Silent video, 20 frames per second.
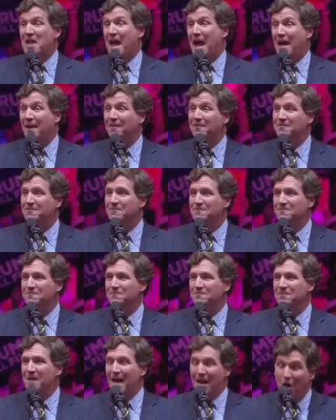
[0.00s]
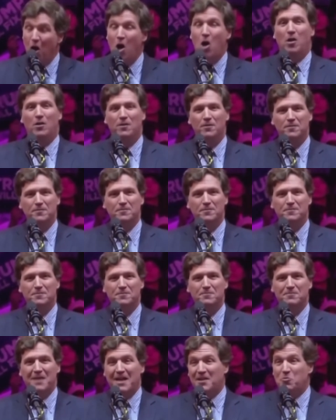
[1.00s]
that at all.
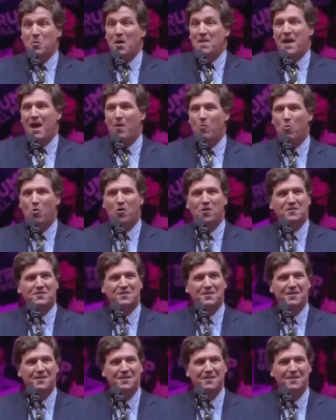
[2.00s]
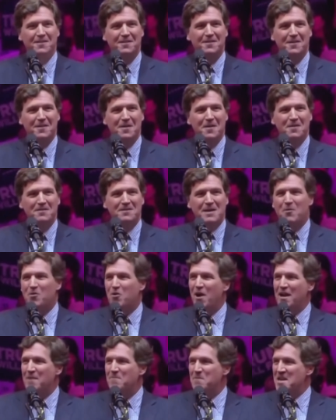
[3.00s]
That's why that worked.
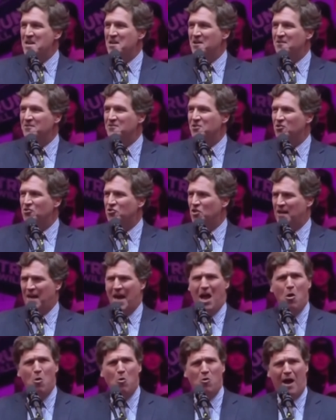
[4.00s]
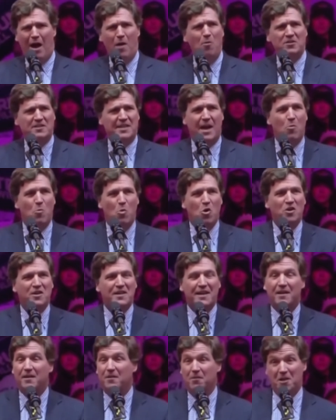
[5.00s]
Democratic media consultants like, how, how is that
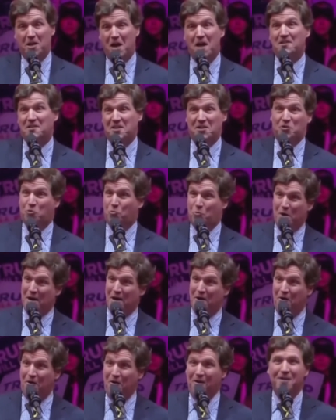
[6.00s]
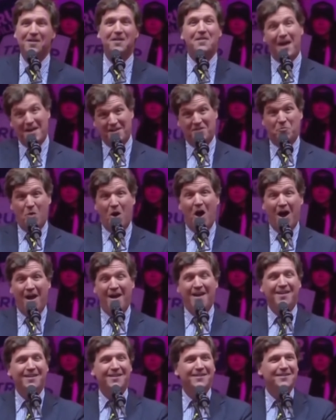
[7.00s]
working? Because it's real. That's why.